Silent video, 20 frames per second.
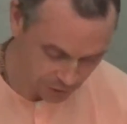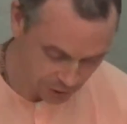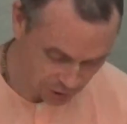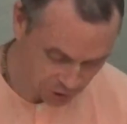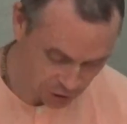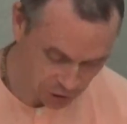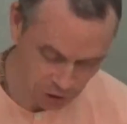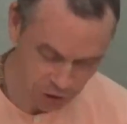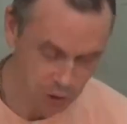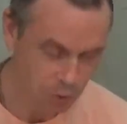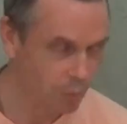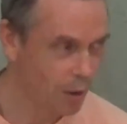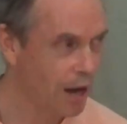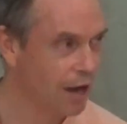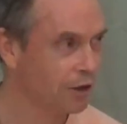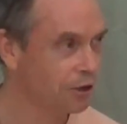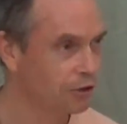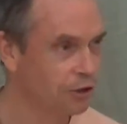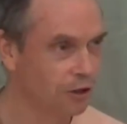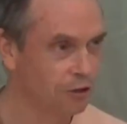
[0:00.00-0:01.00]
It's just a
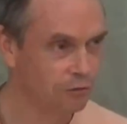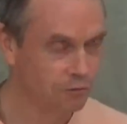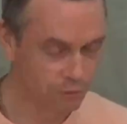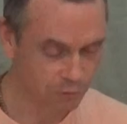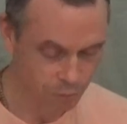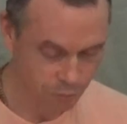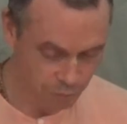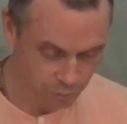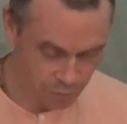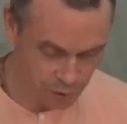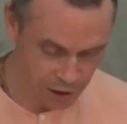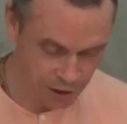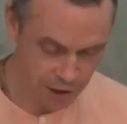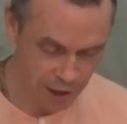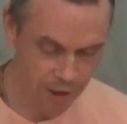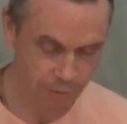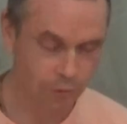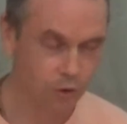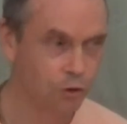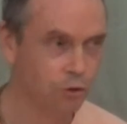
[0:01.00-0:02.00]
matter of being
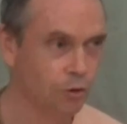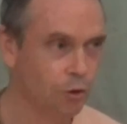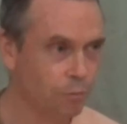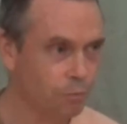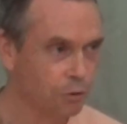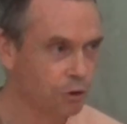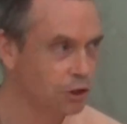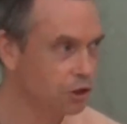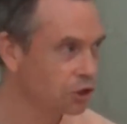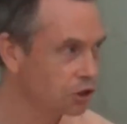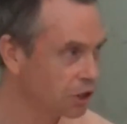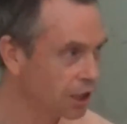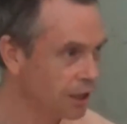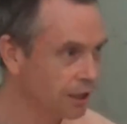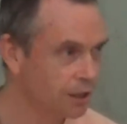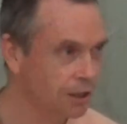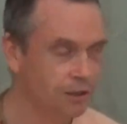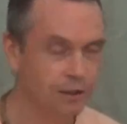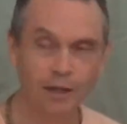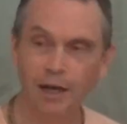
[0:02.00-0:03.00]
able to appreciate
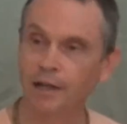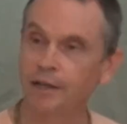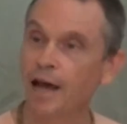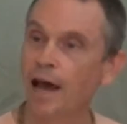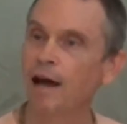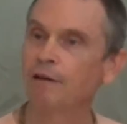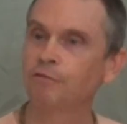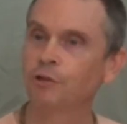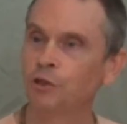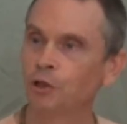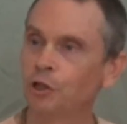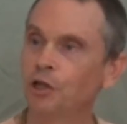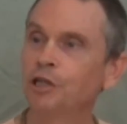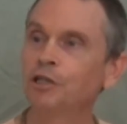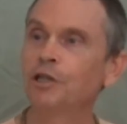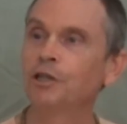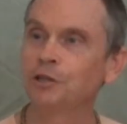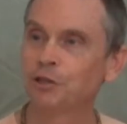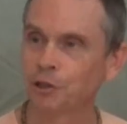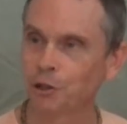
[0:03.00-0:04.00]
it and have good
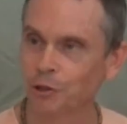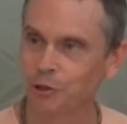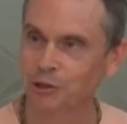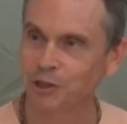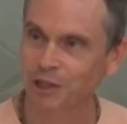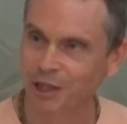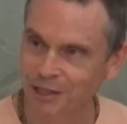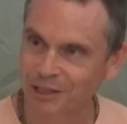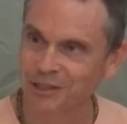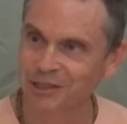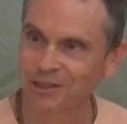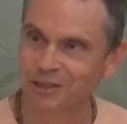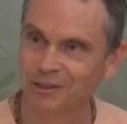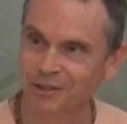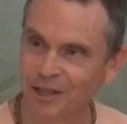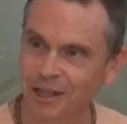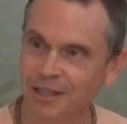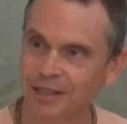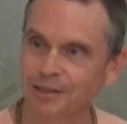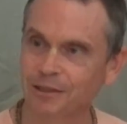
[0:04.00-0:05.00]
association,
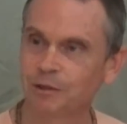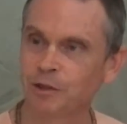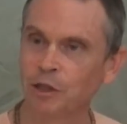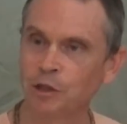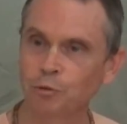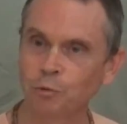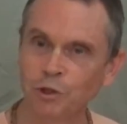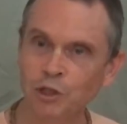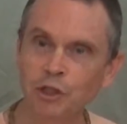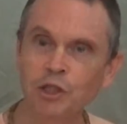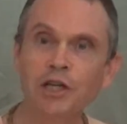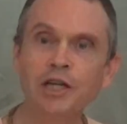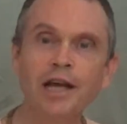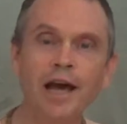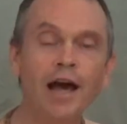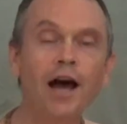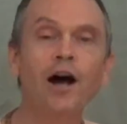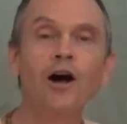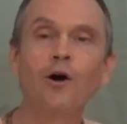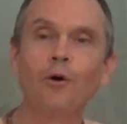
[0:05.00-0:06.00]
right? If we need
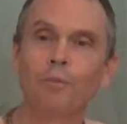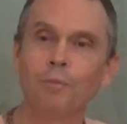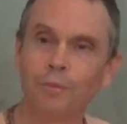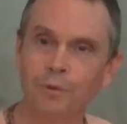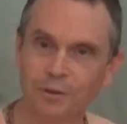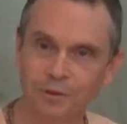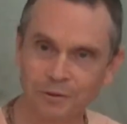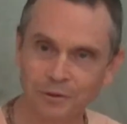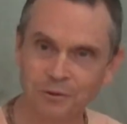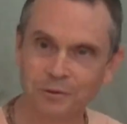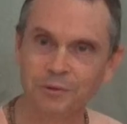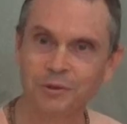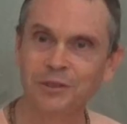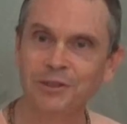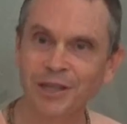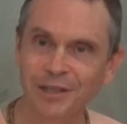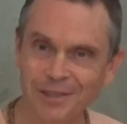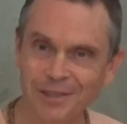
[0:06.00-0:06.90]
help, you